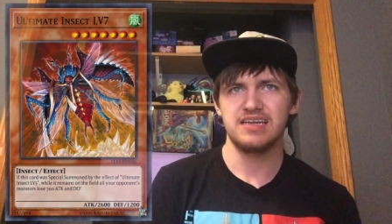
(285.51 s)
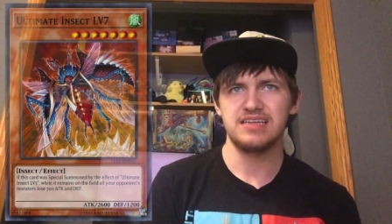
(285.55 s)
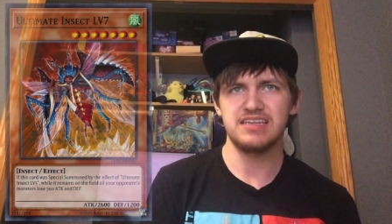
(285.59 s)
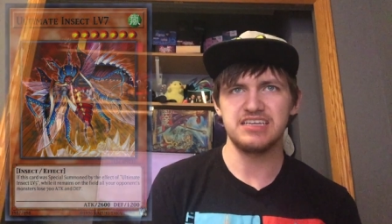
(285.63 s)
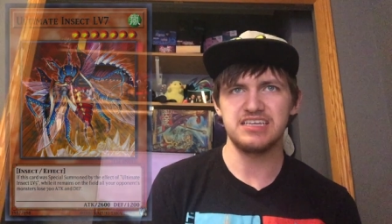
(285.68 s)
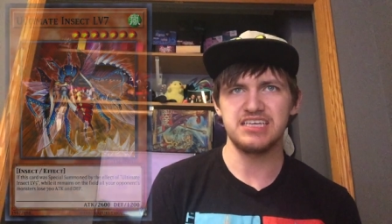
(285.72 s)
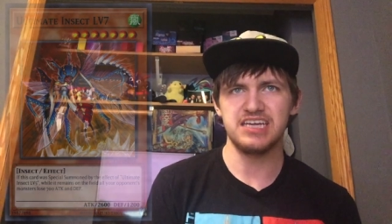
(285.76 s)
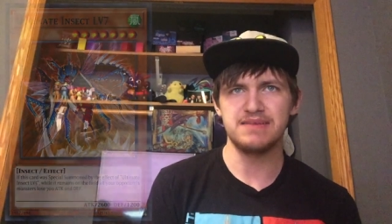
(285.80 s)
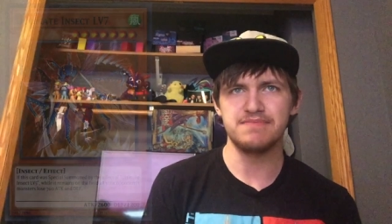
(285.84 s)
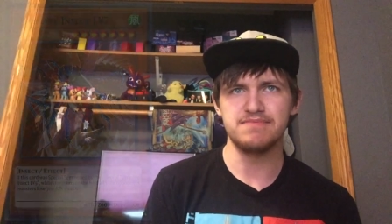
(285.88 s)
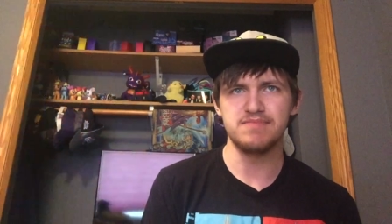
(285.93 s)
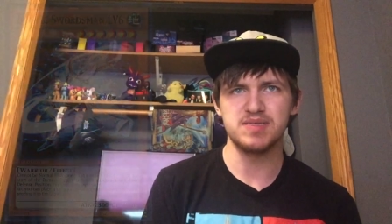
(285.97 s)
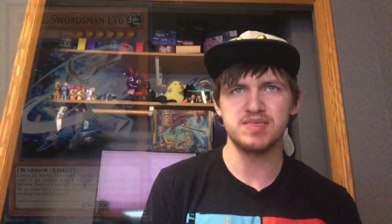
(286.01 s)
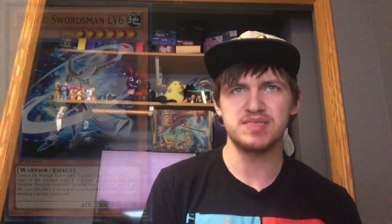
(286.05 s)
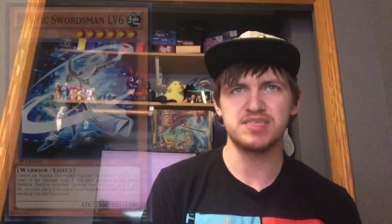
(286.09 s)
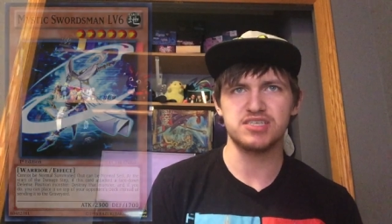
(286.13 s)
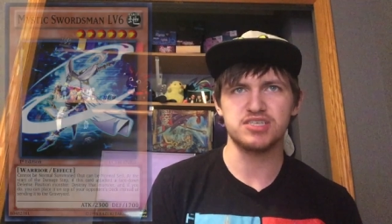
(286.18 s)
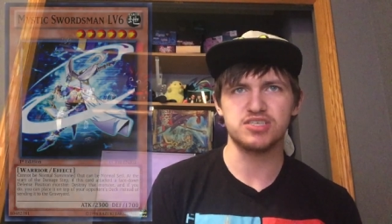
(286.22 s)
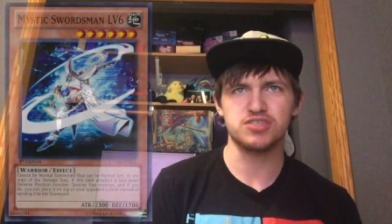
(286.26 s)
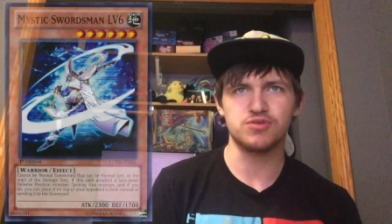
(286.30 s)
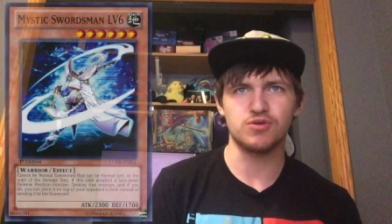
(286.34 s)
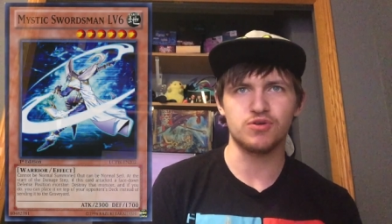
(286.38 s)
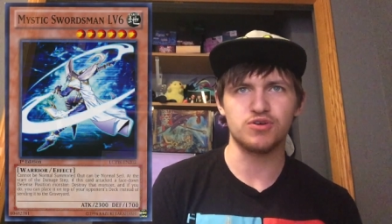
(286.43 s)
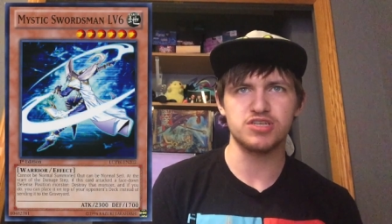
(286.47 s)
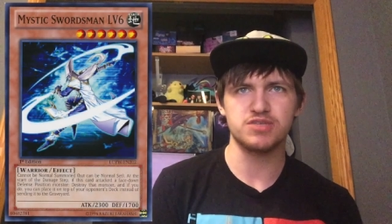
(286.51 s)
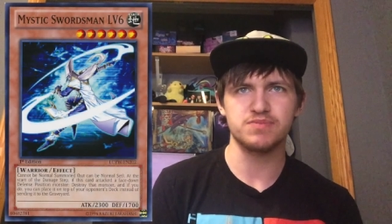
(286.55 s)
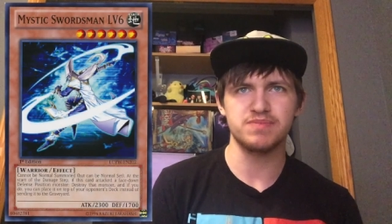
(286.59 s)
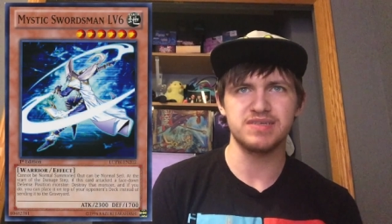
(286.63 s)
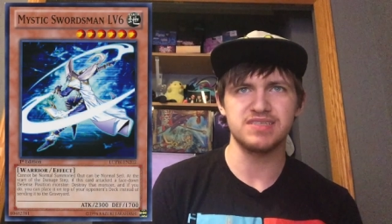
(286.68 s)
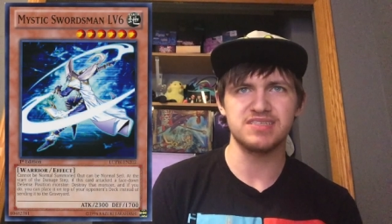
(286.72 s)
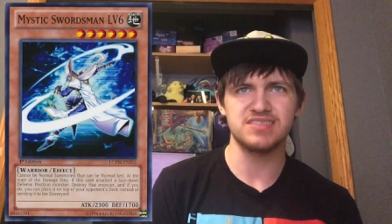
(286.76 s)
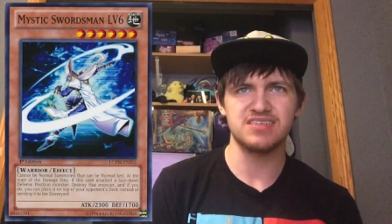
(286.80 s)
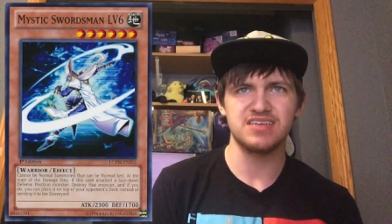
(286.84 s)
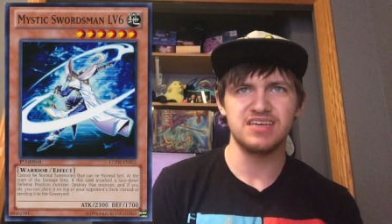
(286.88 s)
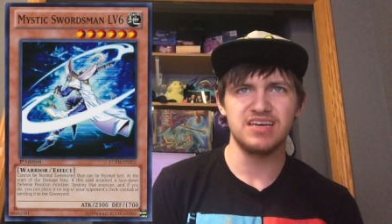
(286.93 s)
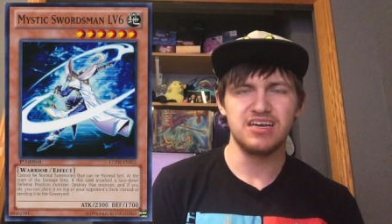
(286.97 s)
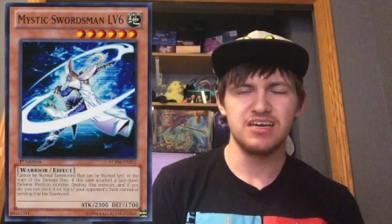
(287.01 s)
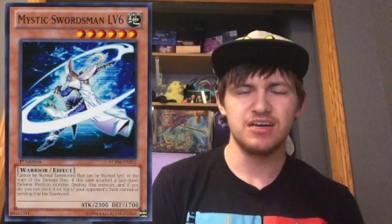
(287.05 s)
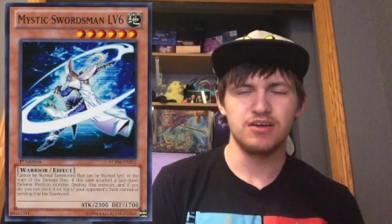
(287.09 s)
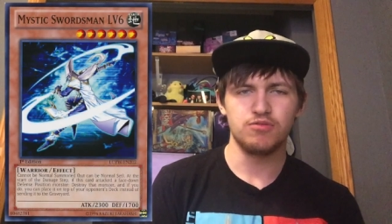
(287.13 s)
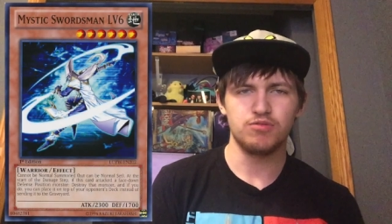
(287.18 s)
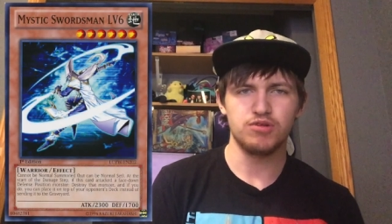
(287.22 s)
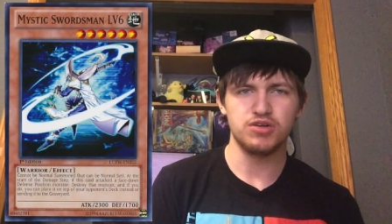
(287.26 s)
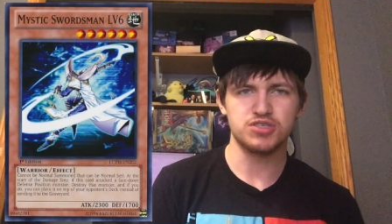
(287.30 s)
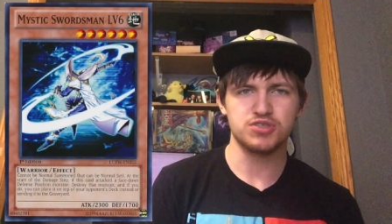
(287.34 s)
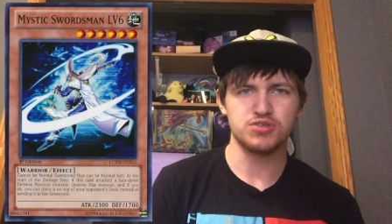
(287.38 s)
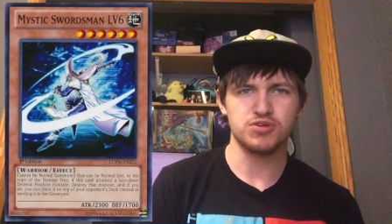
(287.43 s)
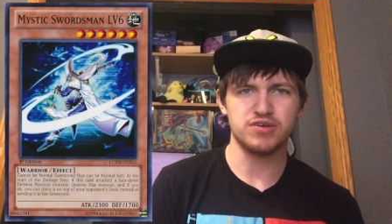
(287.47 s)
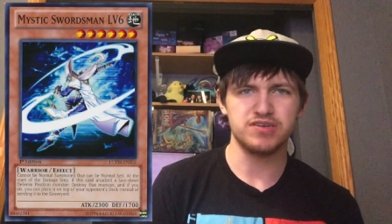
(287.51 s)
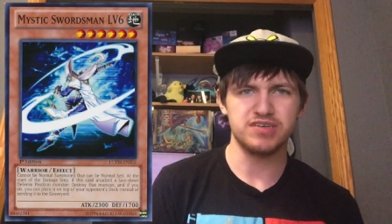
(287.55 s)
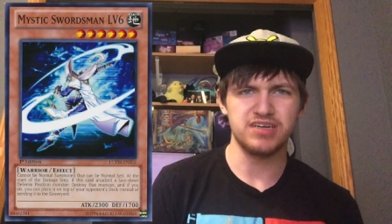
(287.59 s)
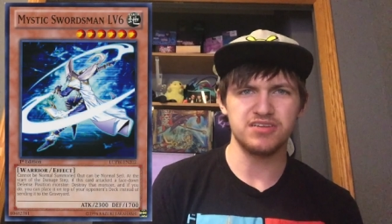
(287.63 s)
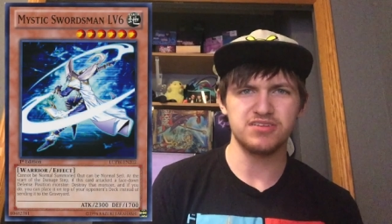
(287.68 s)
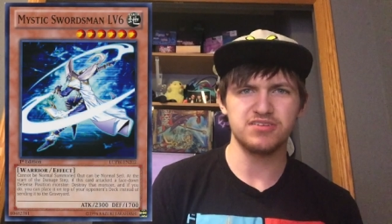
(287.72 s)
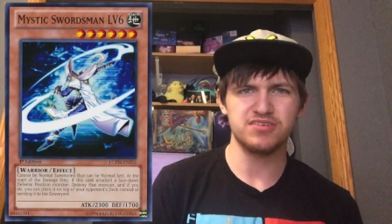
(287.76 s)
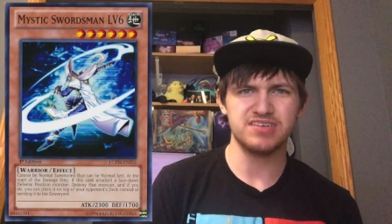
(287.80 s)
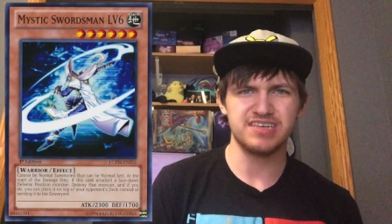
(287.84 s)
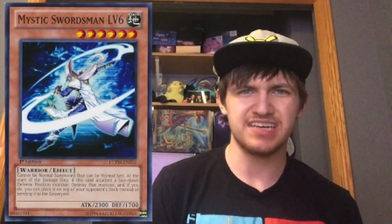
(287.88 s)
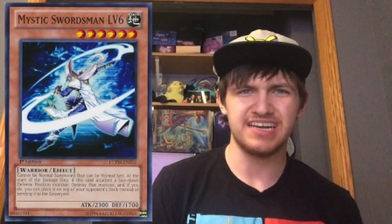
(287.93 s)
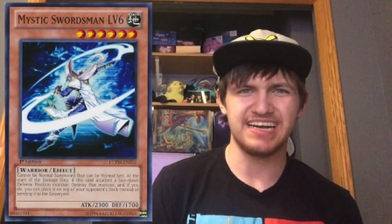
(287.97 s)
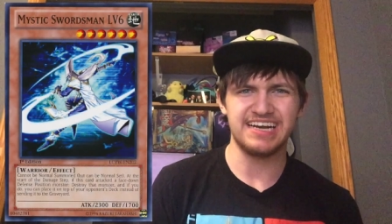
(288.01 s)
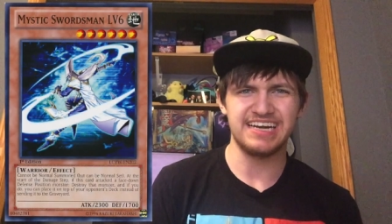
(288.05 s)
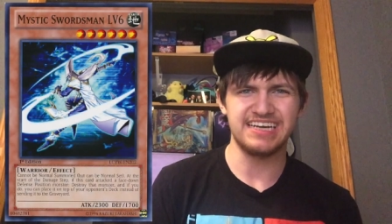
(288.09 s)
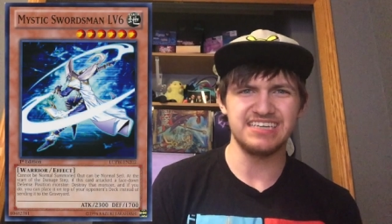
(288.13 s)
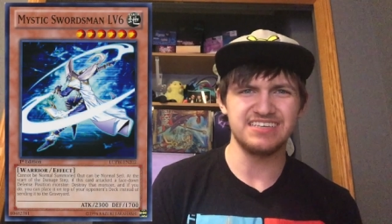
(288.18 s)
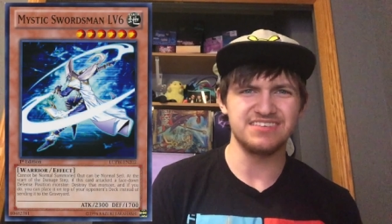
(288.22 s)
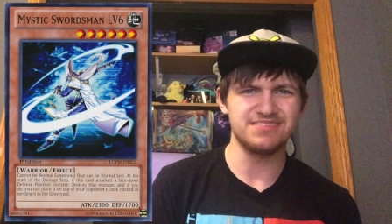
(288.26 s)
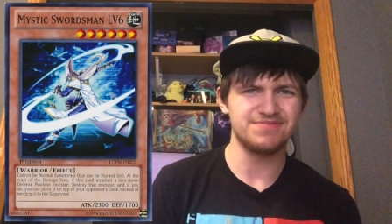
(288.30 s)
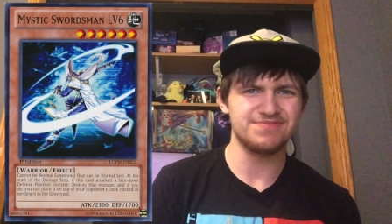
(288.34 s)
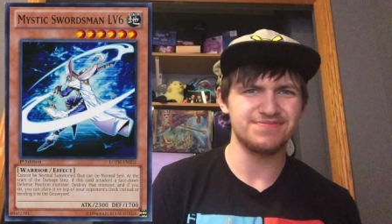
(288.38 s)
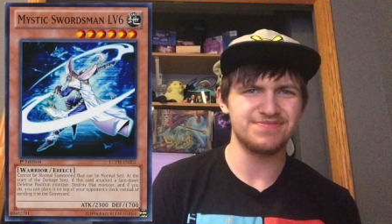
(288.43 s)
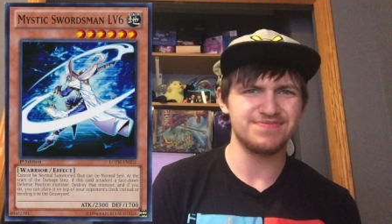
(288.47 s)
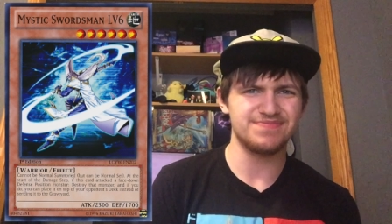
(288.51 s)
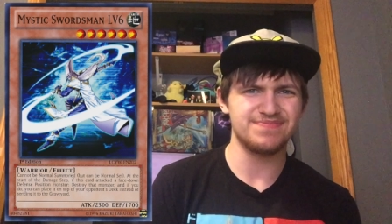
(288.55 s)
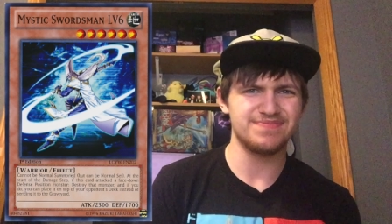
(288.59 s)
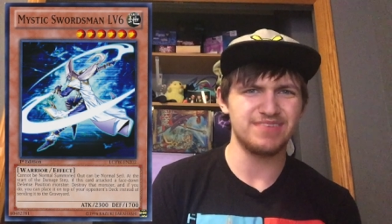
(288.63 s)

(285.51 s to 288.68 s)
Then you had Mystic Swordsmen, which are another kind of